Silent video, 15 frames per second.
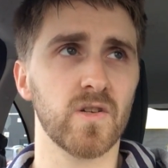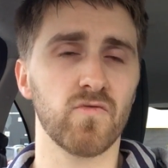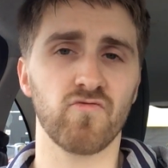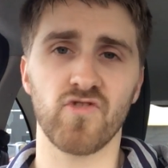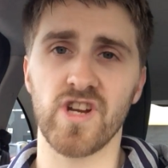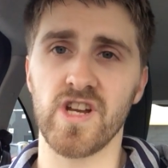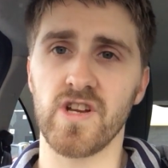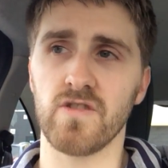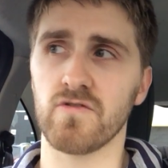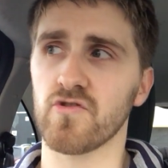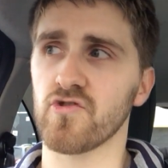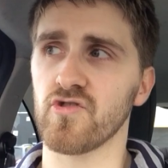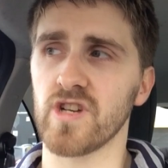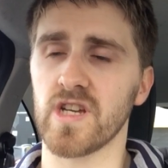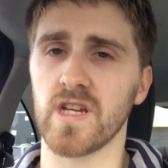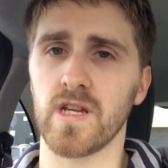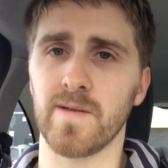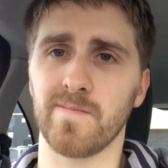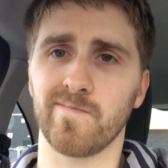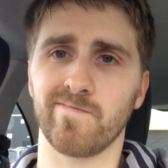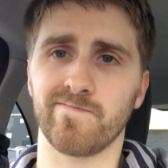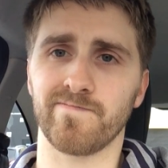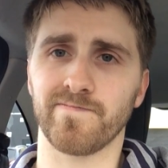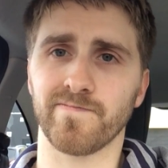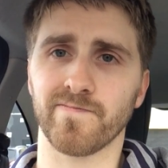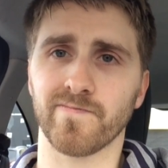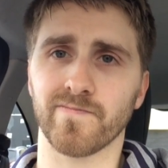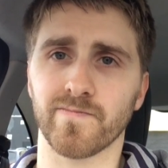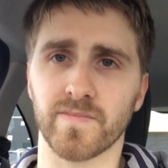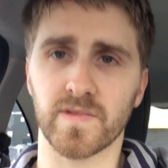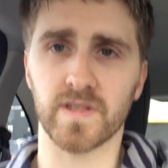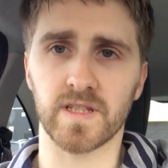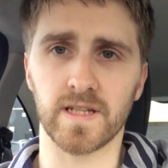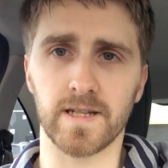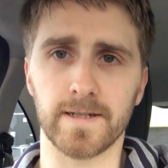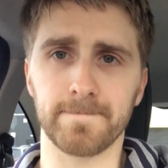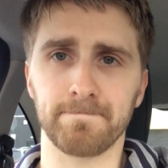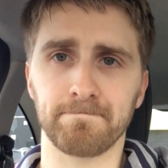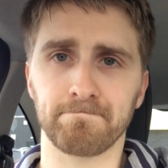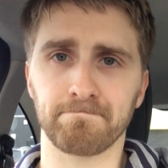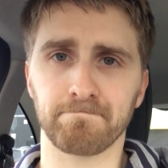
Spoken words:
real tricky. So